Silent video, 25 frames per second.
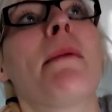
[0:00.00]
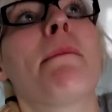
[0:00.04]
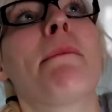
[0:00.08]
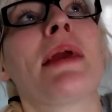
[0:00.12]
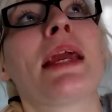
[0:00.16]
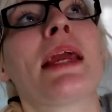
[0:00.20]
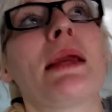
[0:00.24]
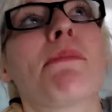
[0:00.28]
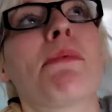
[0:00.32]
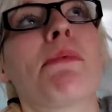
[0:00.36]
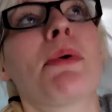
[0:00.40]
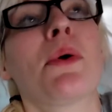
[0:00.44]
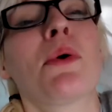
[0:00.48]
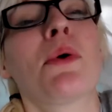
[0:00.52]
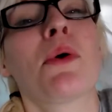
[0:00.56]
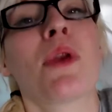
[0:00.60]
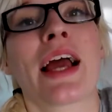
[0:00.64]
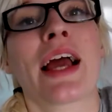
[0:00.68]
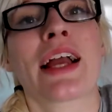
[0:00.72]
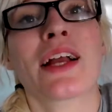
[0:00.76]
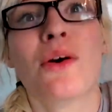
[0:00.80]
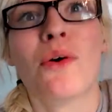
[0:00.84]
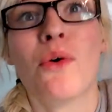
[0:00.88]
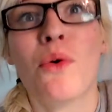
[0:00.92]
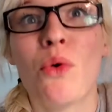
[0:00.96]
people
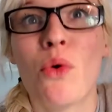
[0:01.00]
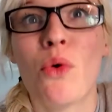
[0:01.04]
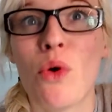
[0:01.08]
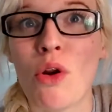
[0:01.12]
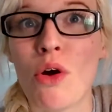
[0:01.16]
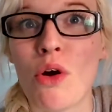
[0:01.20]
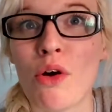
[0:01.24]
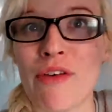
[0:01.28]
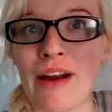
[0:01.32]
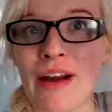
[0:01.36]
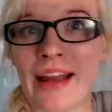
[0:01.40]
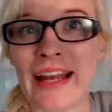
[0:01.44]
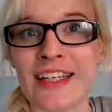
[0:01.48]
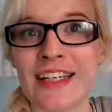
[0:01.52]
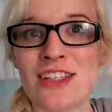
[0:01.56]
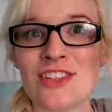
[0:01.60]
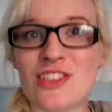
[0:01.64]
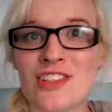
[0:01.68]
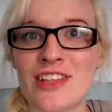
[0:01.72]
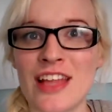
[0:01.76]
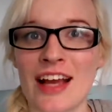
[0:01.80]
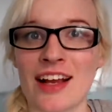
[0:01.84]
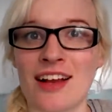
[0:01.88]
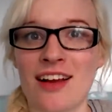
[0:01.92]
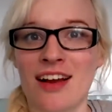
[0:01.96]
like all
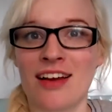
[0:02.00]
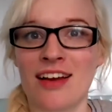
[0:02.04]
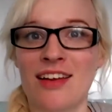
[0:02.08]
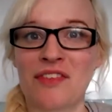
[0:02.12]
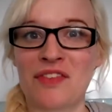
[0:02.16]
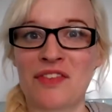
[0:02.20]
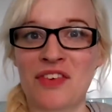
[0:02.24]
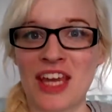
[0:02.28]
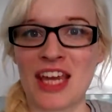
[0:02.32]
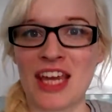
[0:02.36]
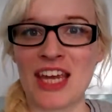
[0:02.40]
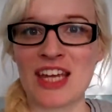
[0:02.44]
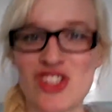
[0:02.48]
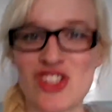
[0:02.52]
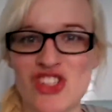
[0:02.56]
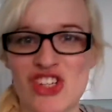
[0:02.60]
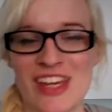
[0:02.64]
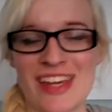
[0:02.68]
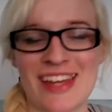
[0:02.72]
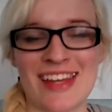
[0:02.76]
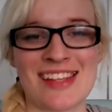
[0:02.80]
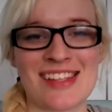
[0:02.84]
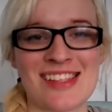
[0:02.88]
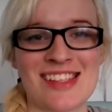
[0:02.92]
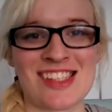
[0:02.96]
arrange their kind of
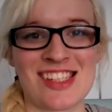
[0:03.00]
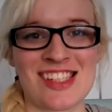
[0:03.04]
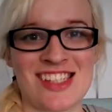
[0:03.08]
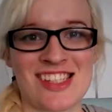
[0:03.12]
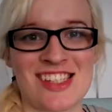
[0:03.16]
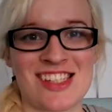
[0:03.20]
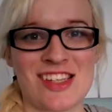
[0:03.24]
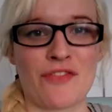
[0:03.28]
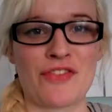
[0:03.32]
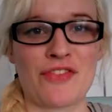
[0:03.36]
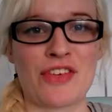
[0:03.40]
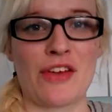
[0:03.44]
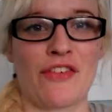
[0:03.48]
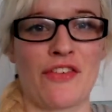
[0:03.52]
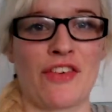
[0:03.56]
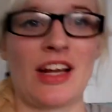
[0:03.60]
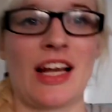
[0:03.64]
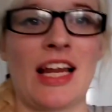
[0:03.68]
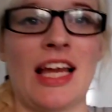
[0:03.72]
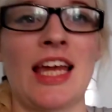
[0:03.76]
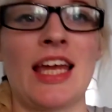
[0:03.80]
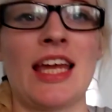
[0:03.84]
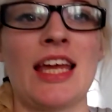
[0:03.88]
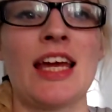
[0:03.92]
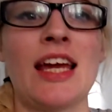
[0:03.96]
kitchens and stuff
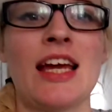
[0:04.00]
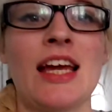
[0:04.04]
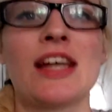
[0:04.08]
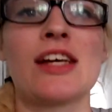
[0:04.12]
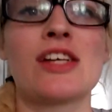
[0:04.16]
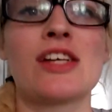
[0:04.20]
differently.